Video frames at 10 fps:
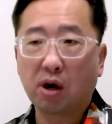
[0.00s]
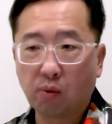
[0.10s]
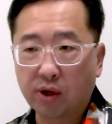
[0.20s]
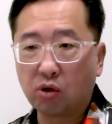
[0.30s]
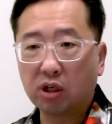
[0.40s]

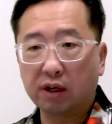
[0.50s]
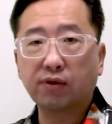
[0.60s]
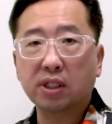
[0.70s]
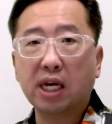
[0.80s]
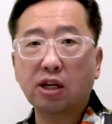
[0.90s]
When you give the
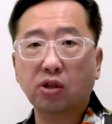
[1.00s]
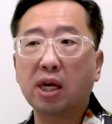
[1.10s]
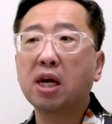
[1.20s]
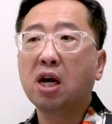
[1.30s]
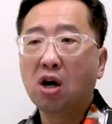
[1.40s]
sketch,
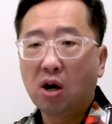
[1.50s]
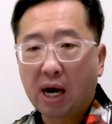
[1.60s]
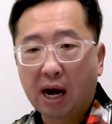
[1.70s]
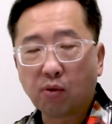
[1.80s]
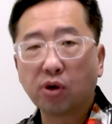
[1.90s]
say,
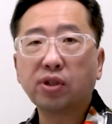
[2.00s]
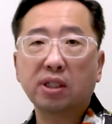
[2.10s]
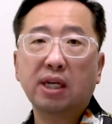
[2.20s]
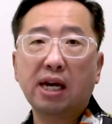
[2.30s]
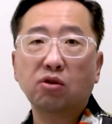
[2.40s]
I want this
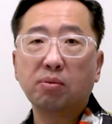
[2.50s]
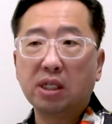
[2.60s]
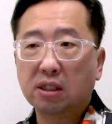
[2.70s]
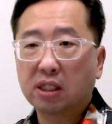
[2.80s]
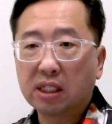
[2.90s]
sketch,
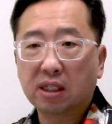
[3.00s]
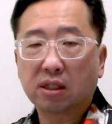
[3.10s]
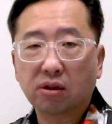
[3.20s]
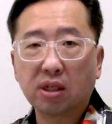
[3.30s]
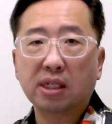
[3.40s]
means this is
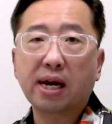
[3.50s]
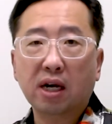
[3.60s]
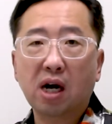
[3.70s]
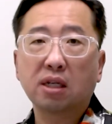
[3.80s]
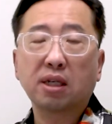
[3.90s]
a design
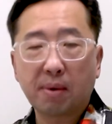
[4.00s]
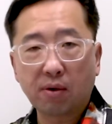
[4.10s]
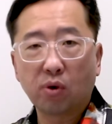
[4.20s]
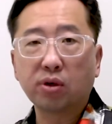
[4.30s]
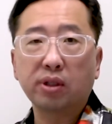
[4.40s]
concept, I
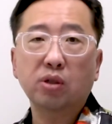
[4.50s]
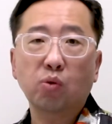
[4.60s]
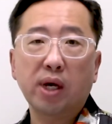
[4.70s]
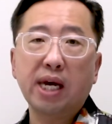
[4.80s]
want it this way.